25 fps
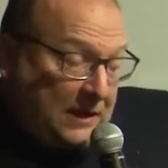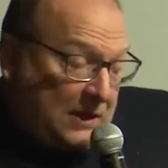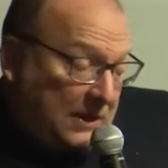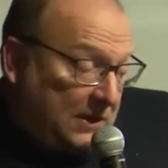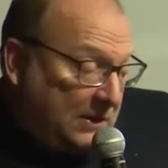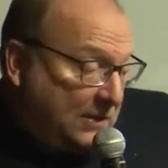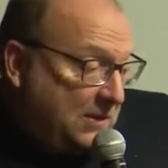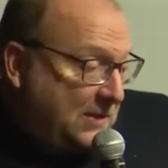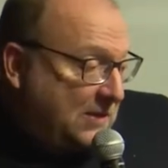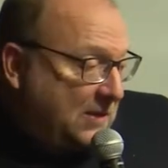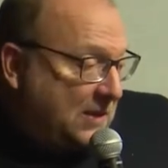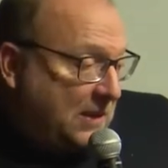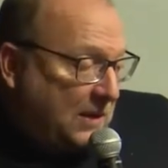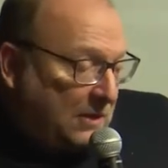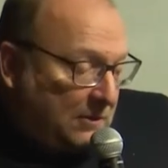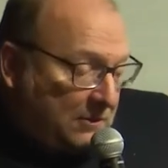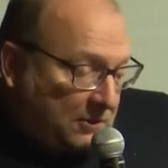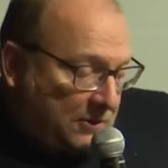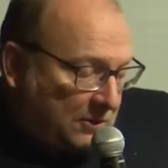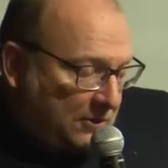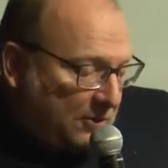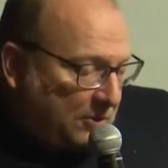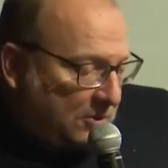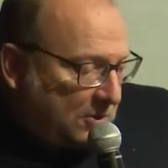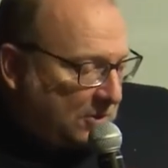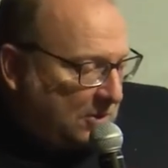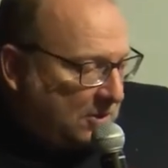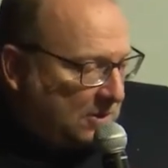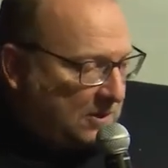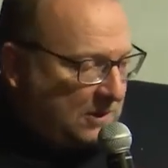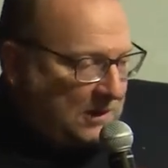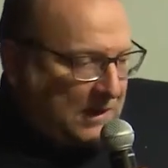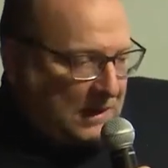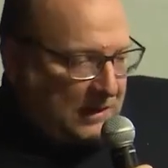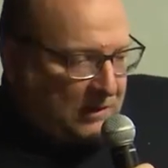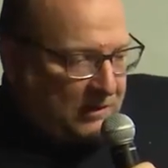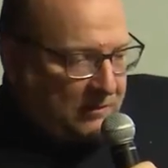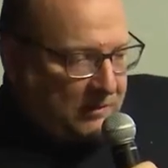I discovered, of course,
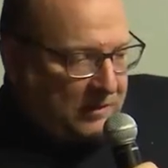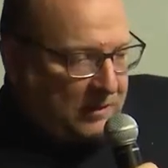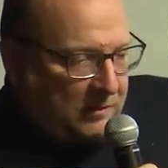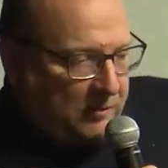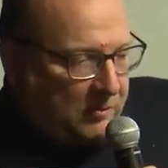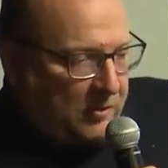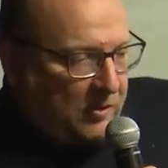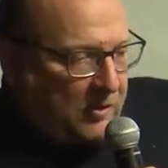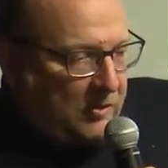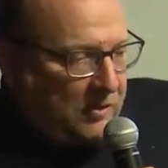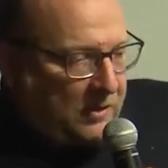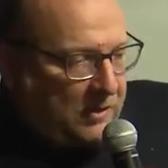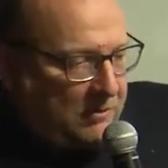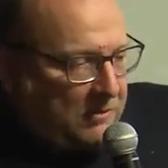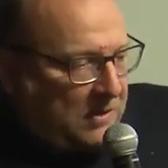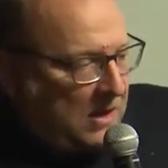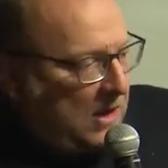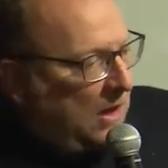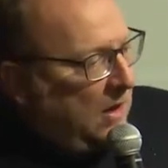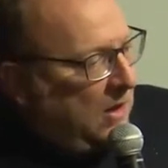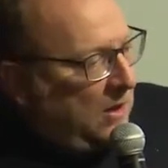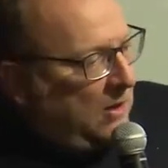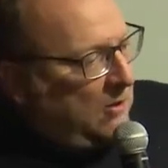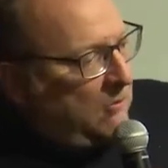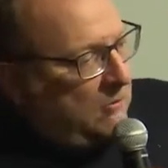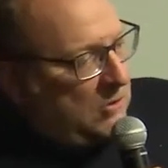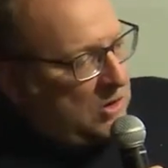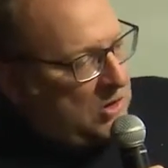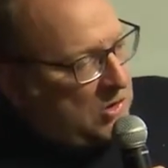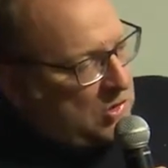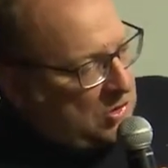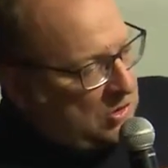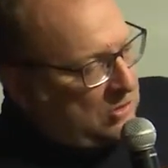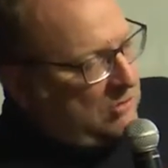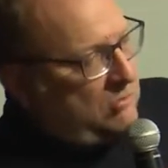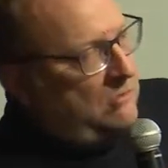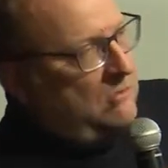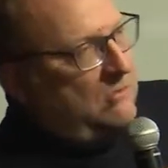Ladomir poem,
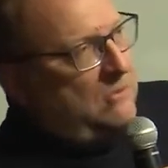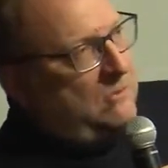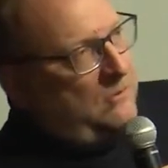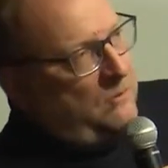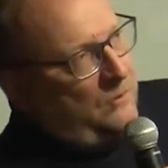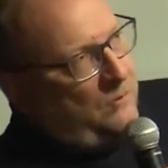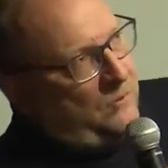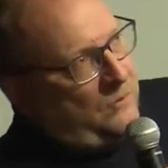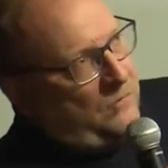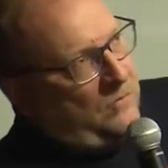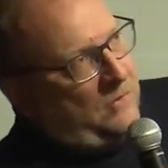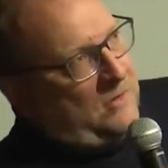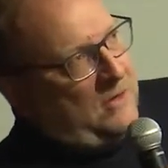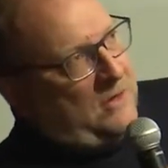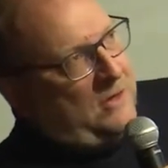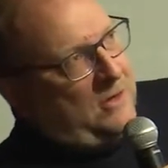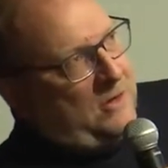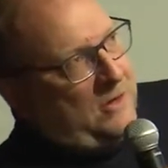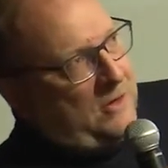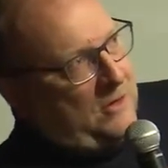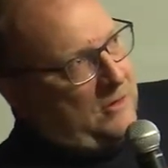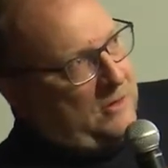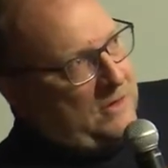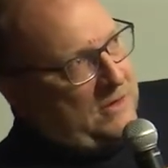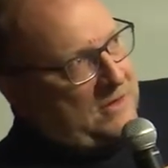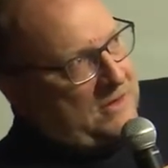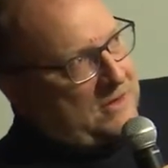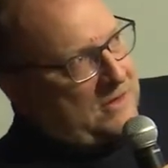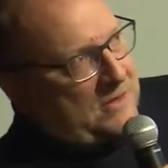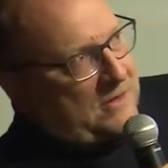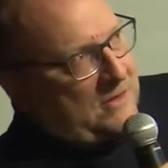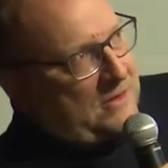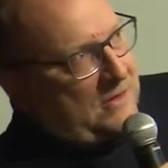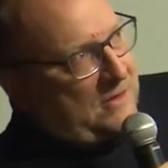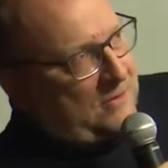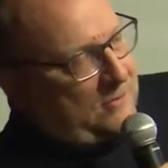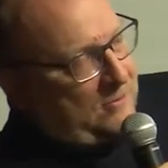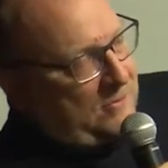which, you know, it's
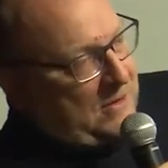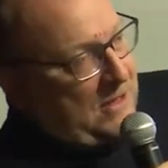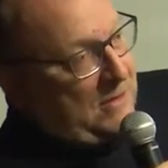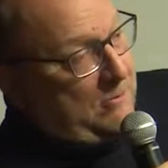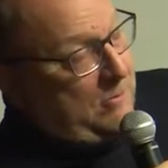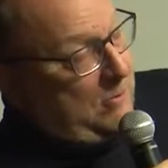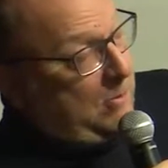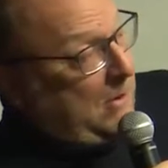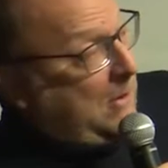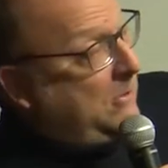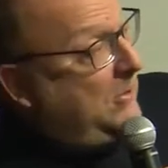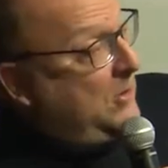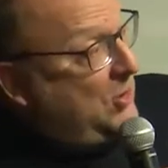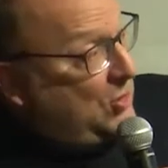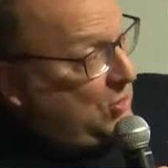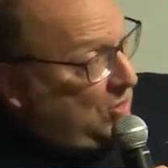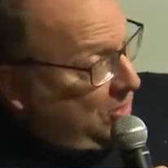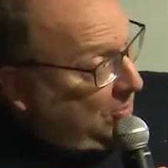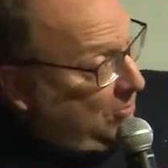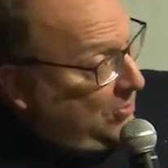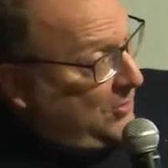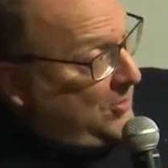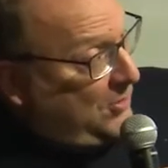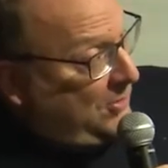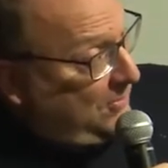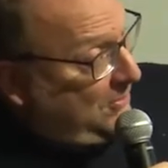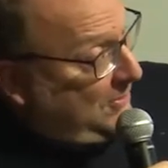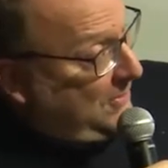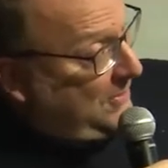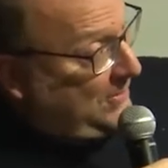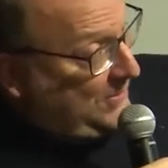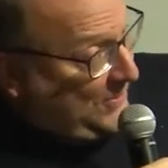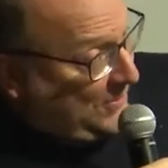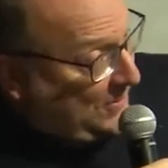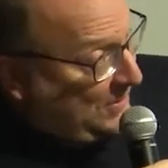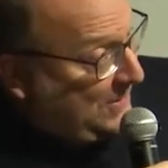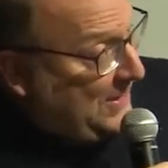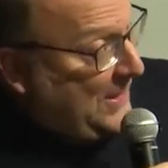we have published a book. We
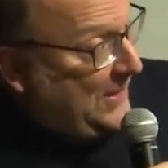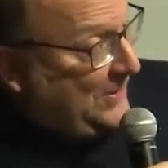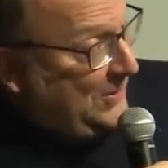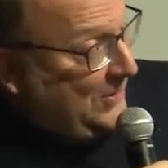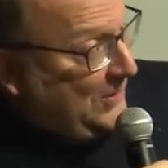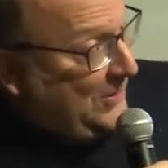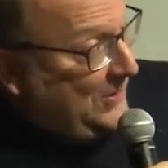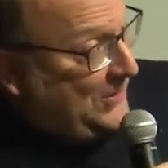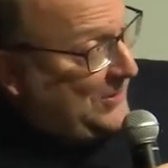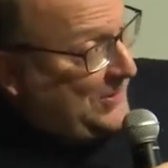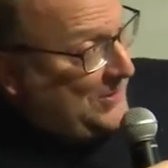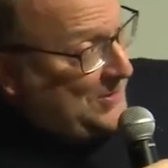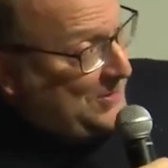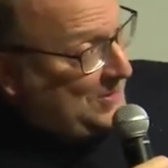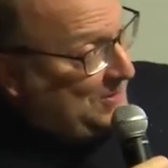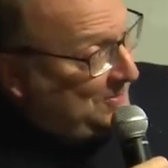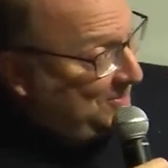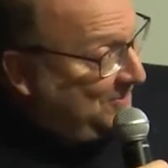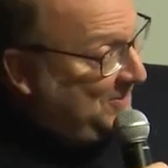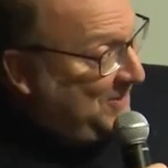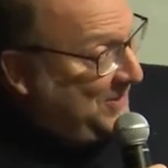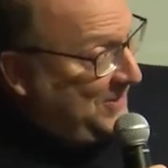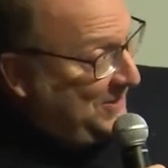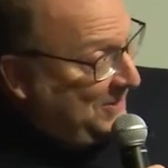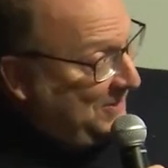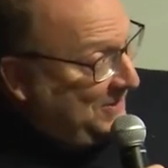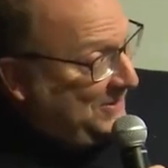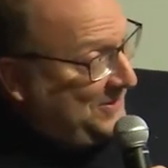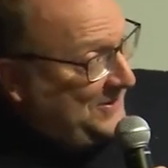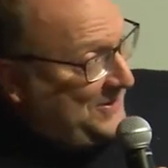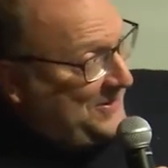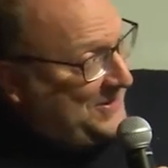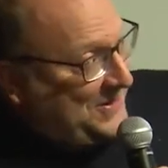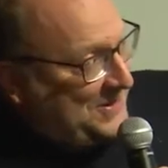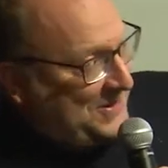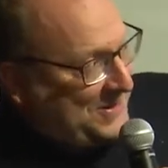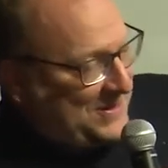translated it in Slovenian.